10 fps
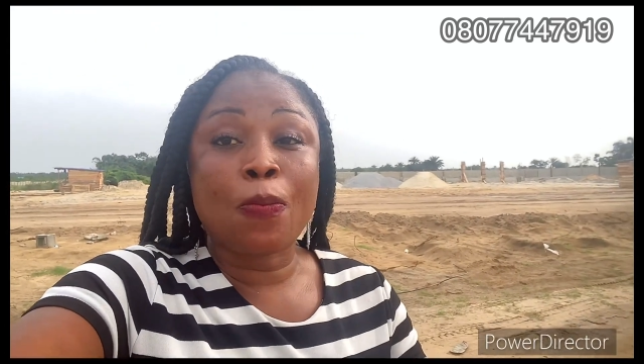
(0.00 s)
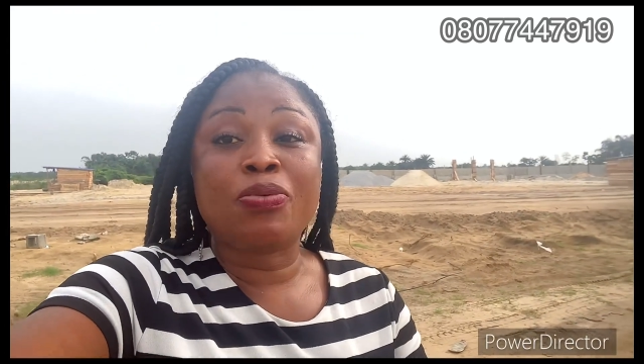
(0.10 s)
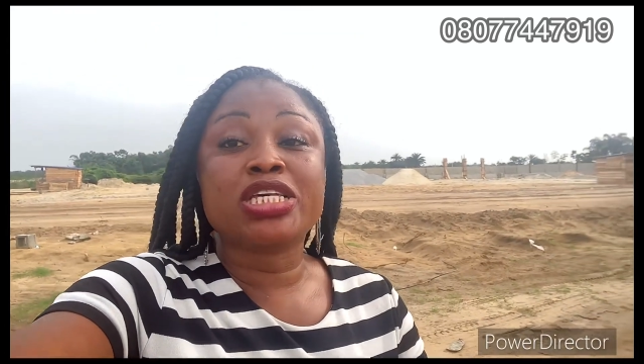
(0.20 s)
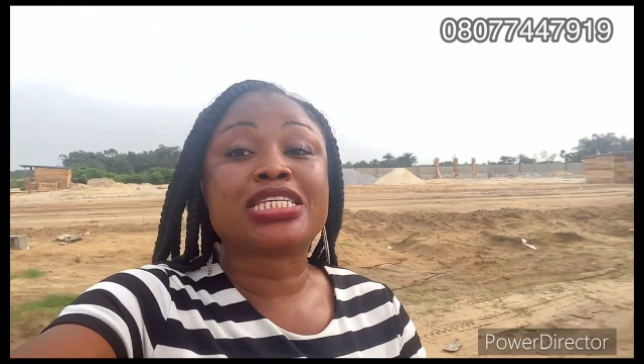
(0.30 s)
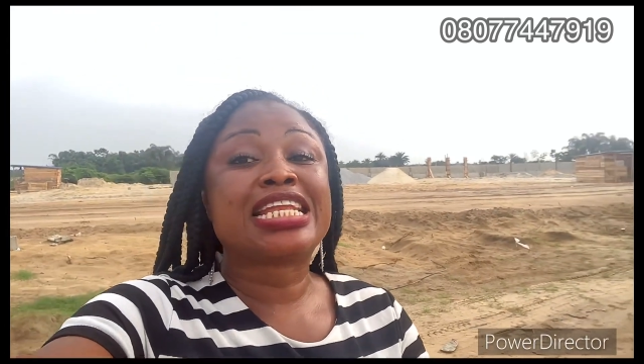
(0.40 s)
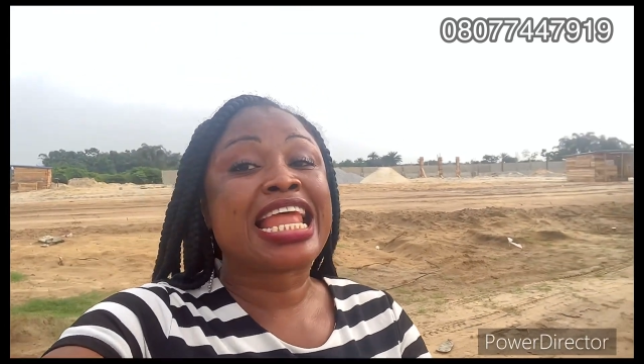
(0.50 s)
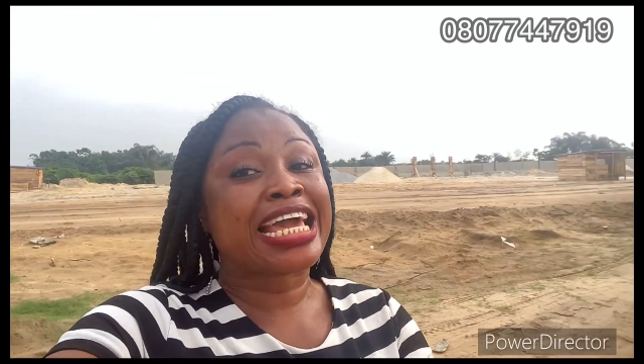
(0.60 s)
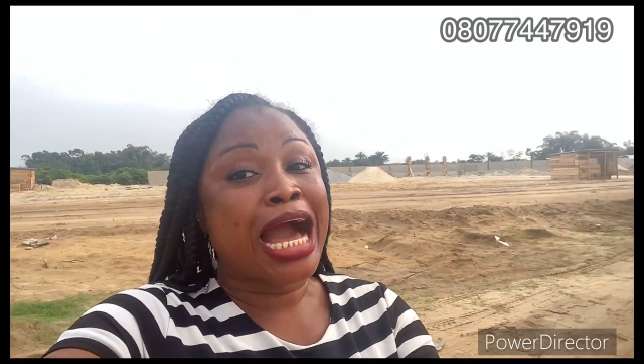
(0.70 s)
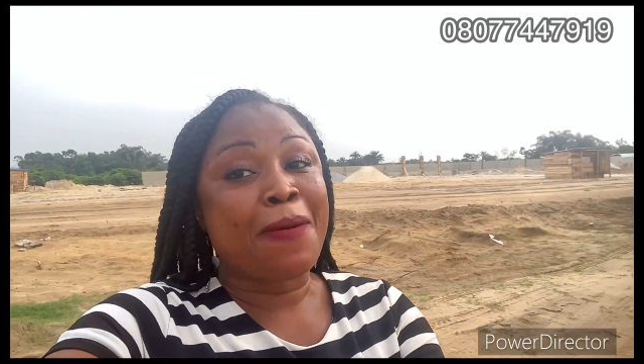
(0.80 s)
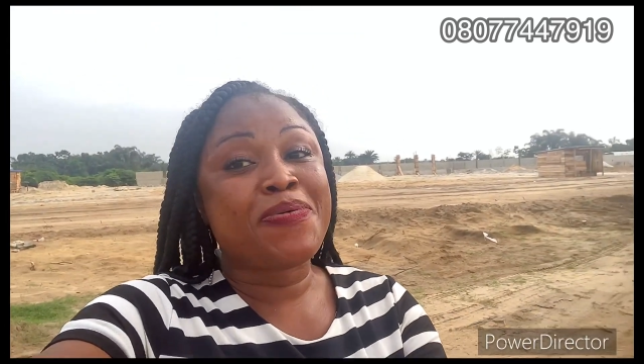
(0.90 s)
Please like
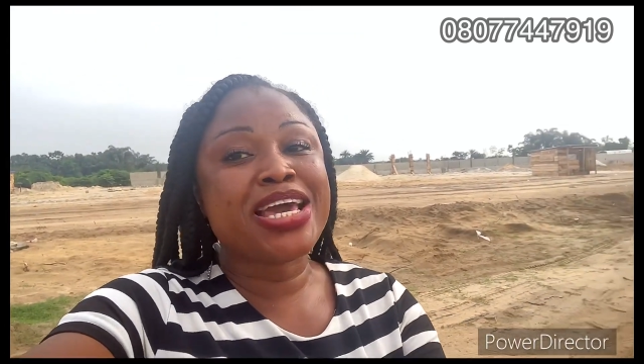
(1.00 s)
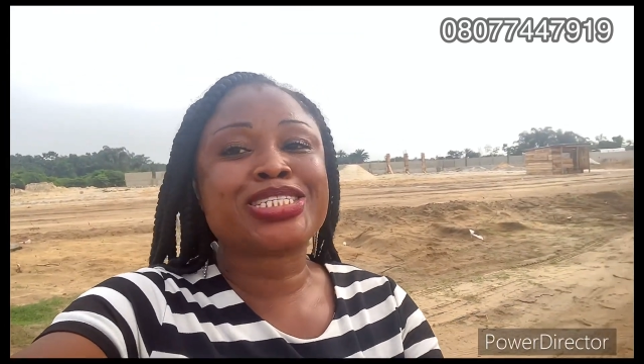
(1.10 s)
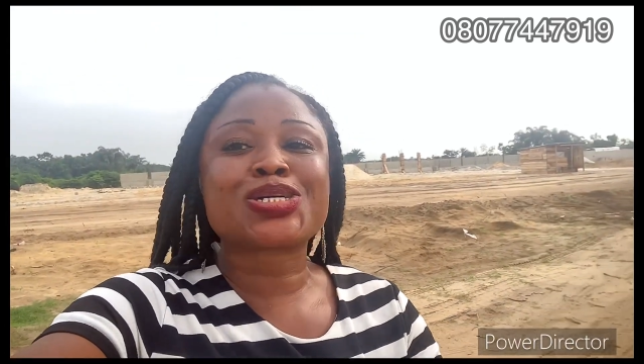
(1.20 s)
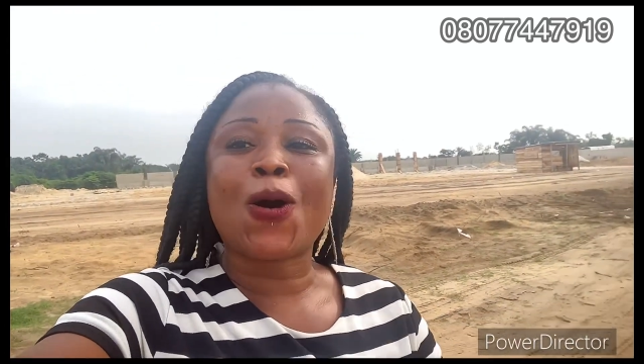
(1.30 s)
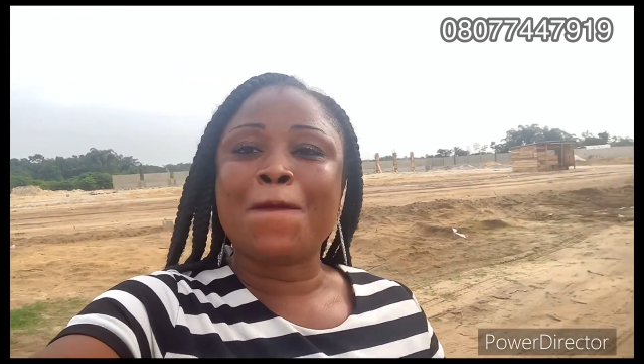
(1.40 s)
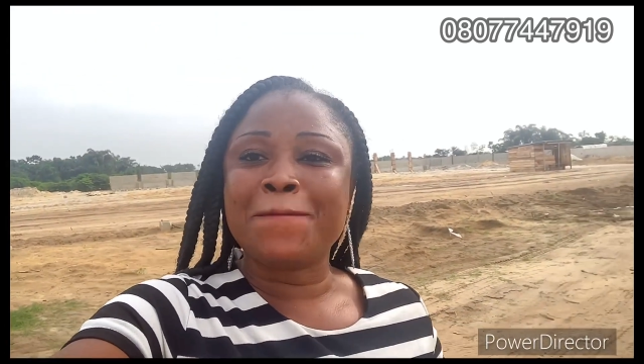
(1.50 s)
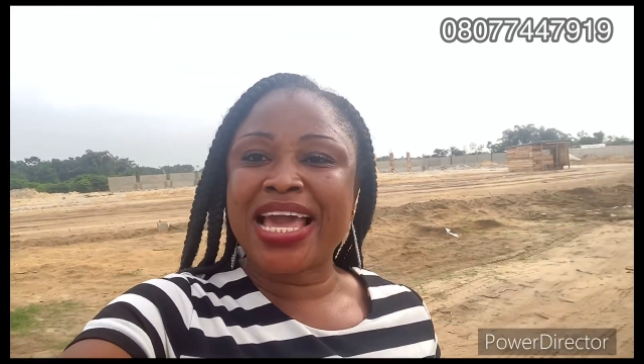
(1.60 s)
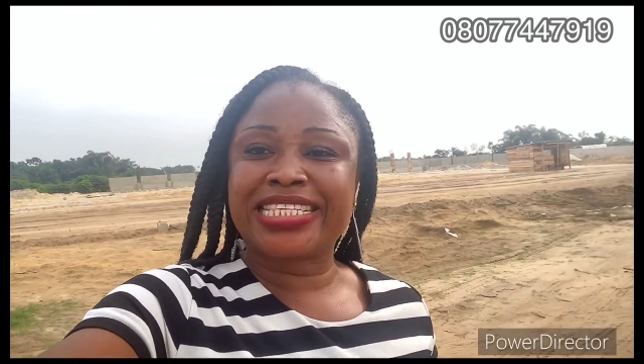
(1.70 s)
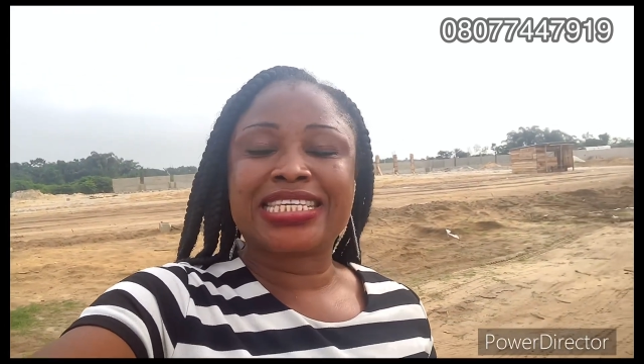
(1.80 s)
our page, comment,